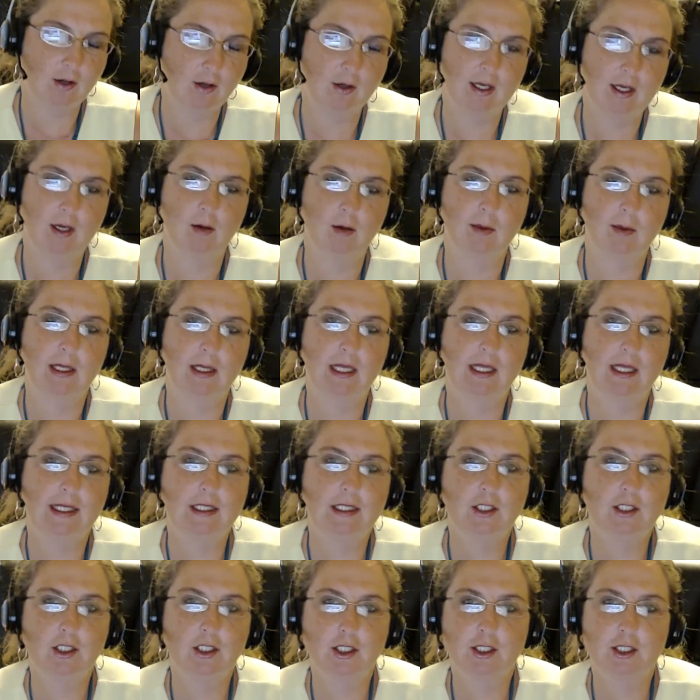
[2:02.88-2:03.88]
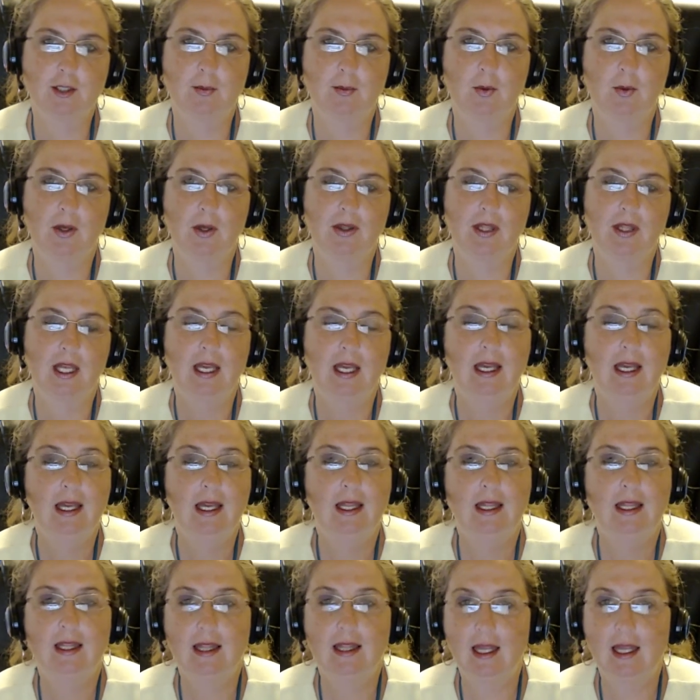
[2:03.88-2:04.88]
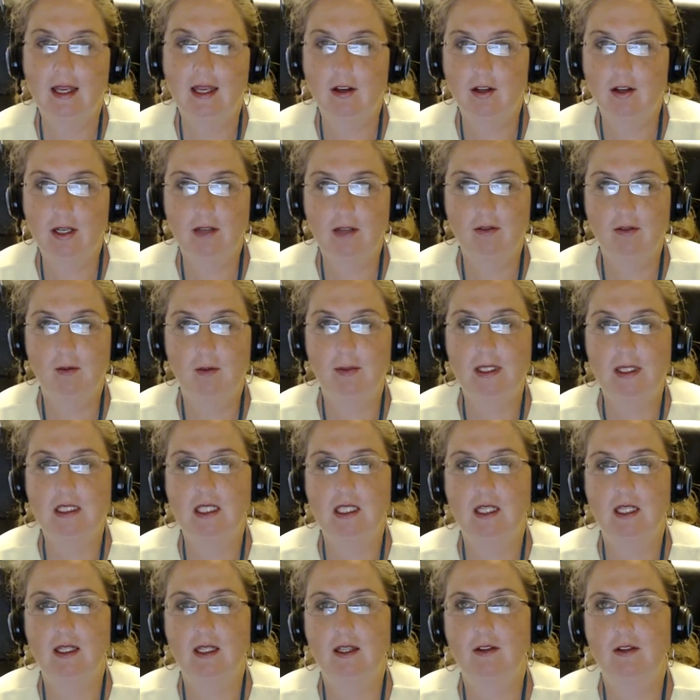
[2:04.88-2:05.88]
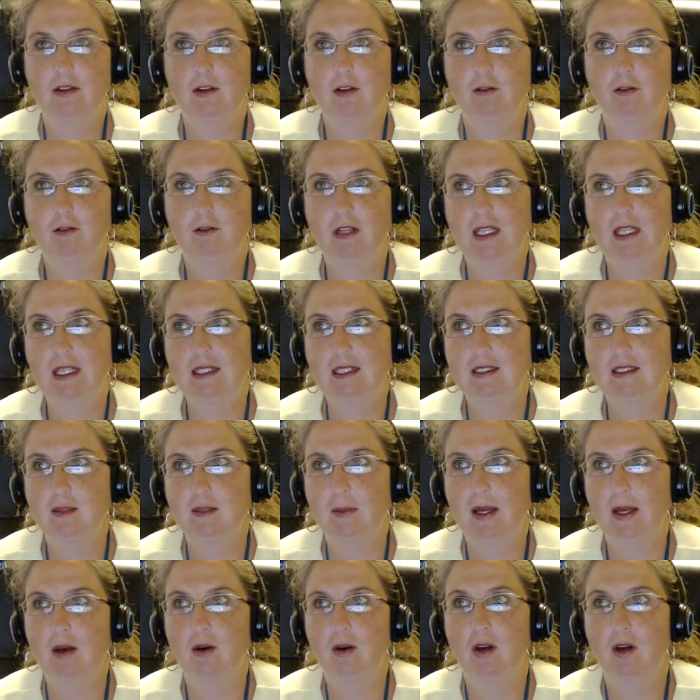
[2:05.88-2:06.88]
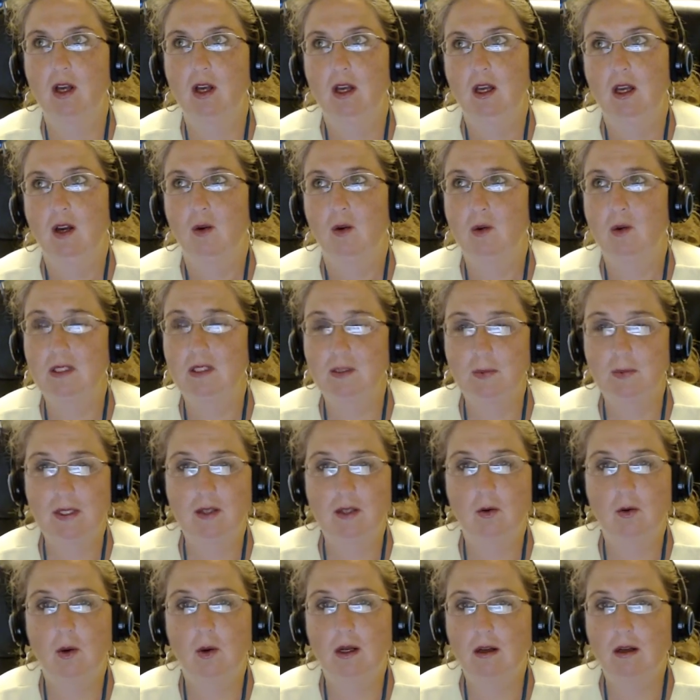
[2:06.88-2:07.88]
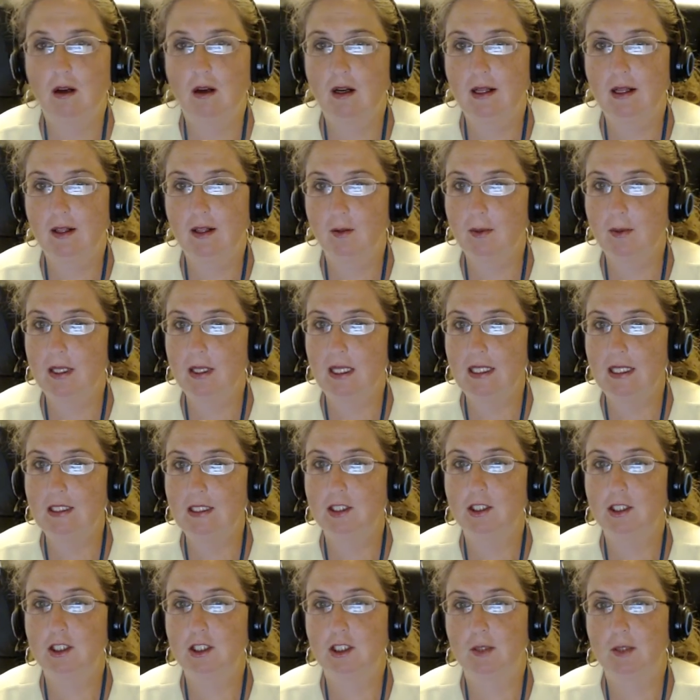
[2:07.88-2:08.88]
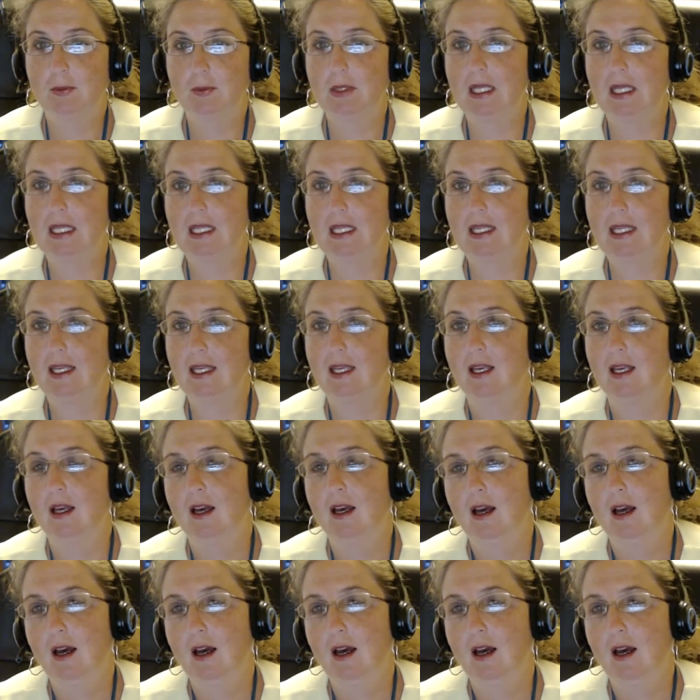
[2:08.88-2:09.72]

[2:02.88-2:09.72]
that you're in a relationship with, they could even be telling you their feelings about what's been going on in the relationship lately.